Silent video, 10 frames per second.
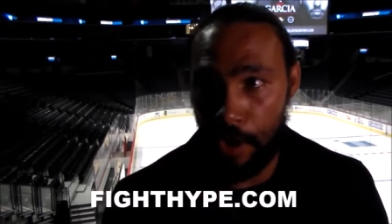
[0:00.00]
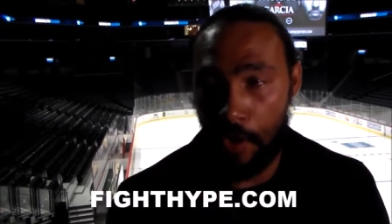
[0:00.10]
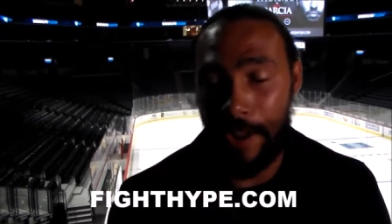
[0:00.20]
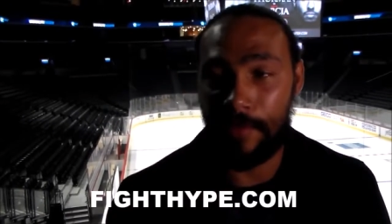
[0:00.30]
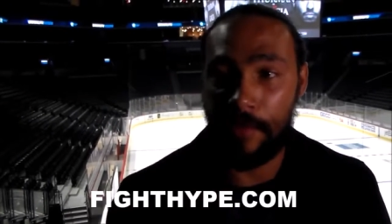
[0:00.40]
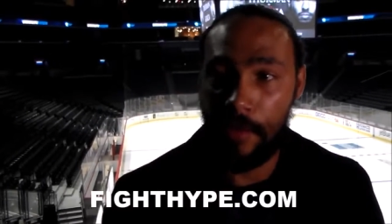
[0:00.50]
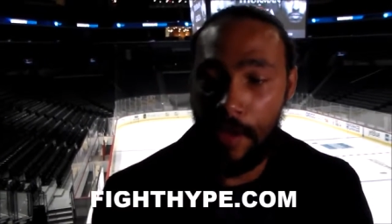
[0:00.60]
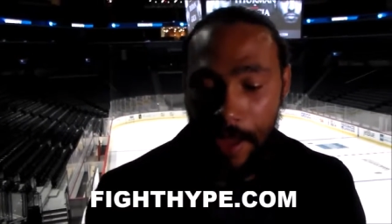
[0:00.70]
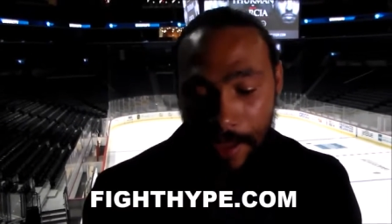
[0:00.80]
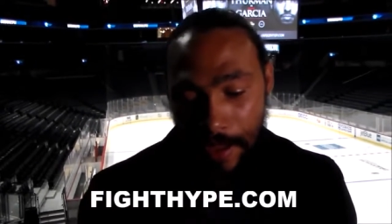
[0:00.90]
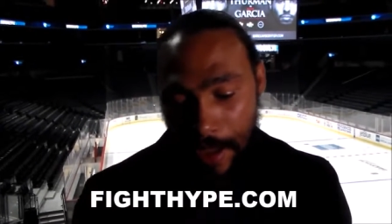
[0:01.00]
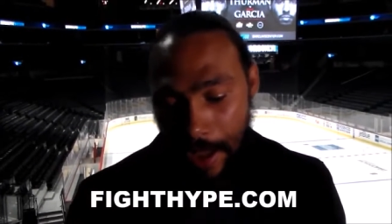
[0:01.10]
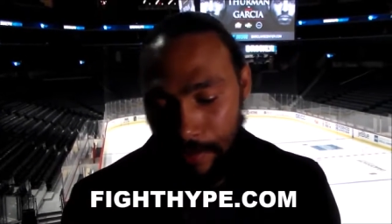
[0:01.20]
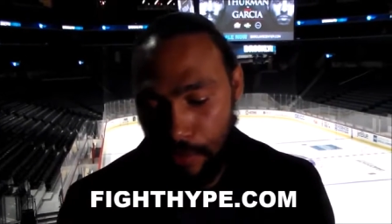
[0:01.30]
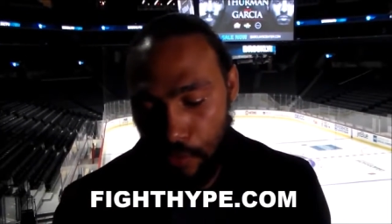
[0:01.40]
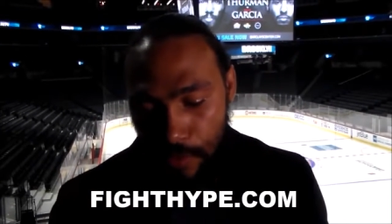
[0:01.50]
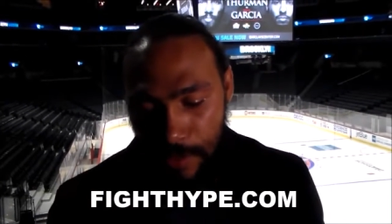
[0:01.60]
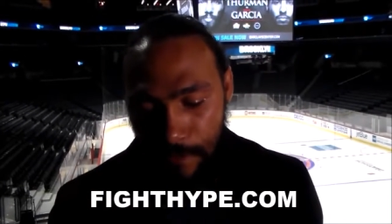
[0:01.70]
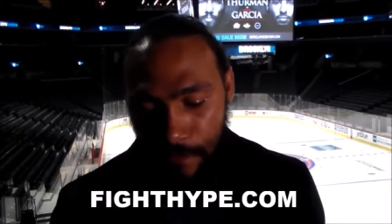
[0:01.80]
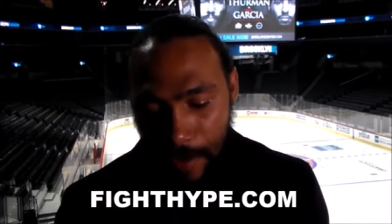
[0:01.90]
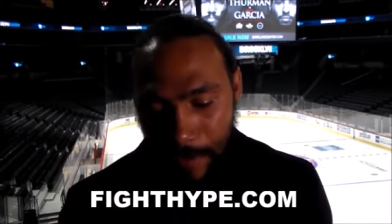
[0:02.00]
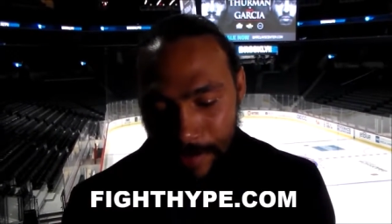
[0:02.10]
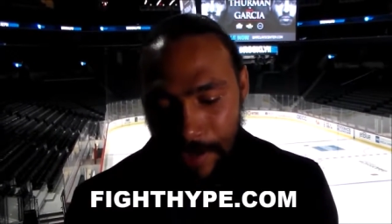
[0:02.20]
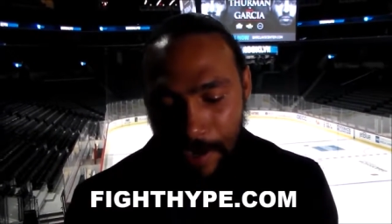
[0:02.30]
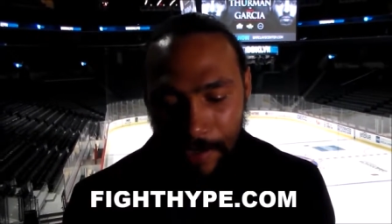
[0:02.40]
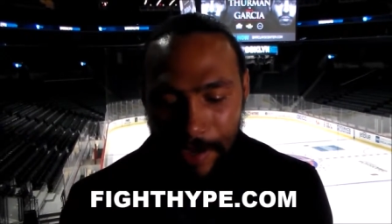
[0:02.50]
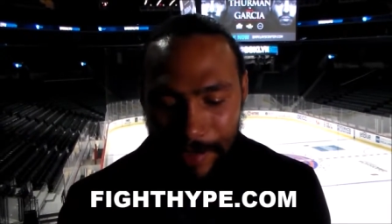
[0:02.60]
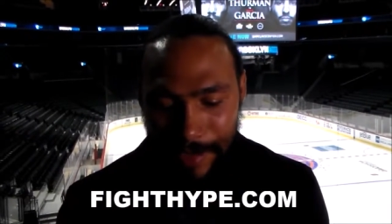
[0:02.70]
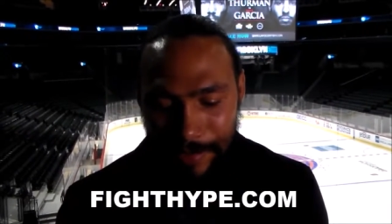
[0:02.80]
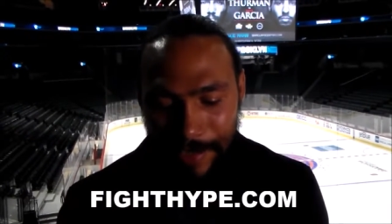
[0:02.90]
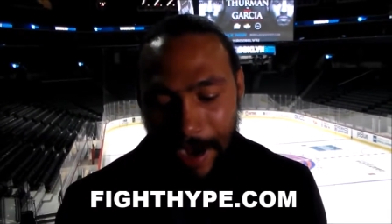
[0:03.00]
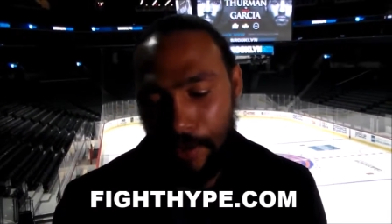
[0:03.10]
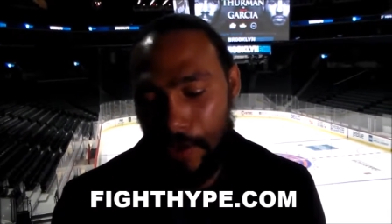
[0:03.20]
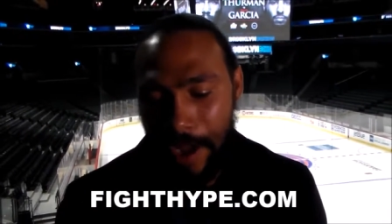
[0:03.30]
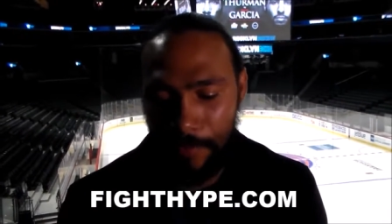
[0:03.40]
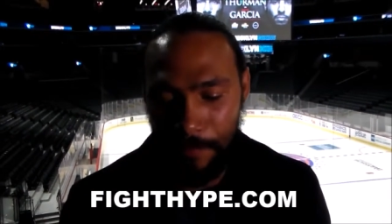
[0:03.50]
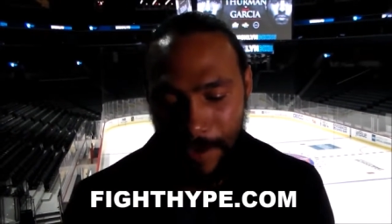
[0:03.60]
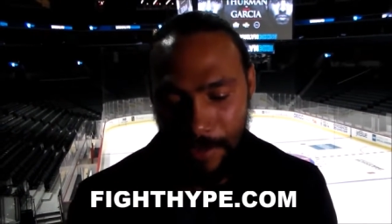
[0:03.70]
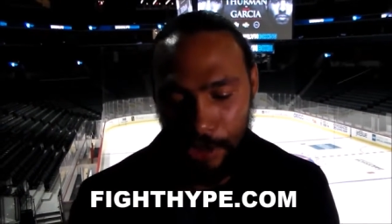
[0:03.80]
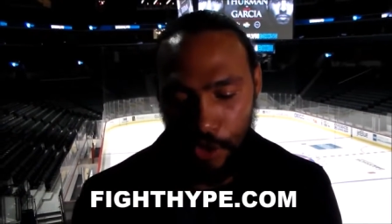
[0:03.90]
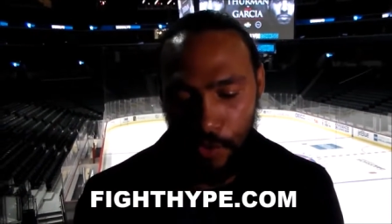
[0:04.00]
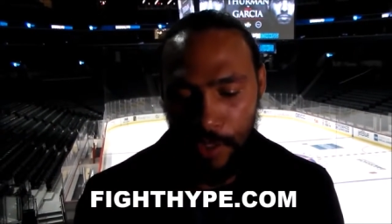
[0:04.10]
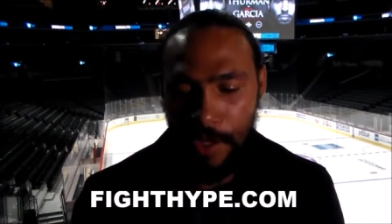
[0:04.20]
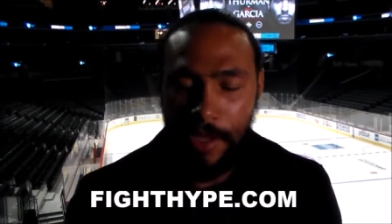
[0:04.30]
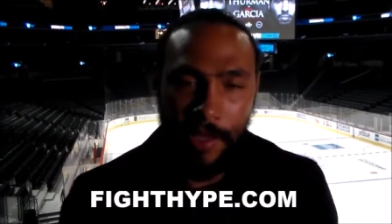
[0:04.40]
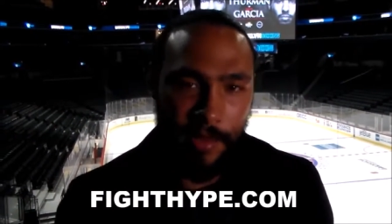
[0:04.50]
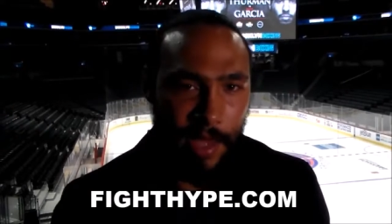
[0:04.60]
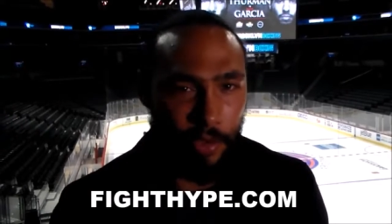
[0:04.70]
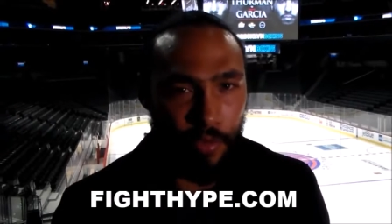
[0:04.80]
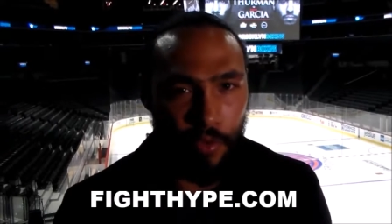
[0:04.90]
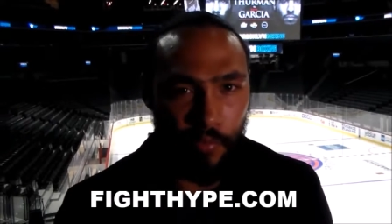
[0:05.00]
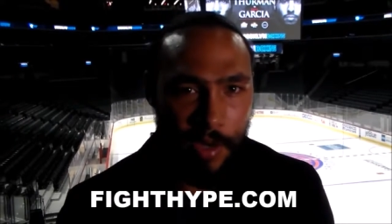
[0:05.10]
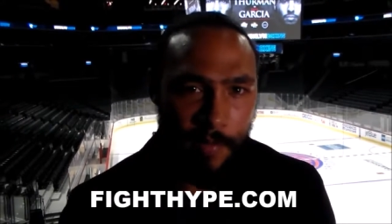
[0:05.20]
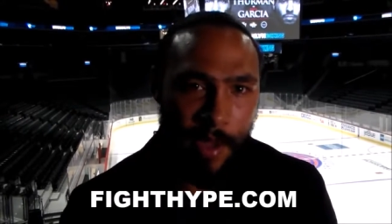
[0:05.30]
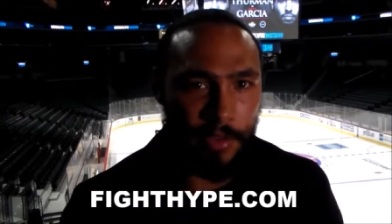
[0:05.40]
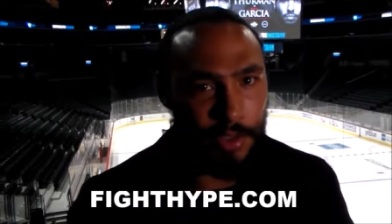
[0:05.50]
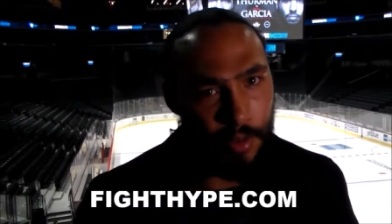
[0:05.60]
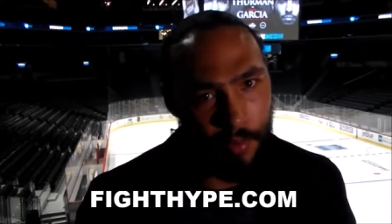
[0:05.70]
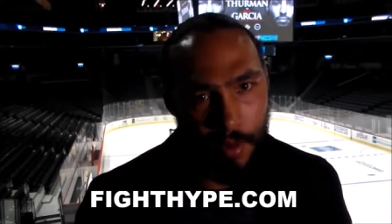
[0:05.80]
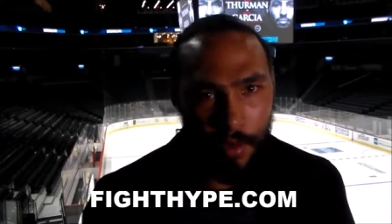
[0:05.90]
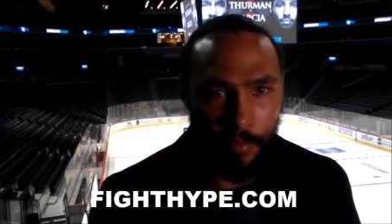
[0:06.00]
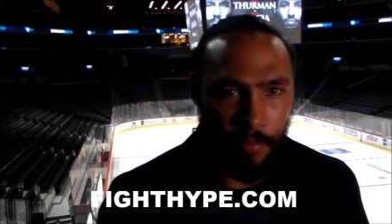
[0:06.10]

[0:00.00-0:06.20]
You know, as soon as he fought Maidana and got that title, I'm the mandatory. He schedules a rematch, so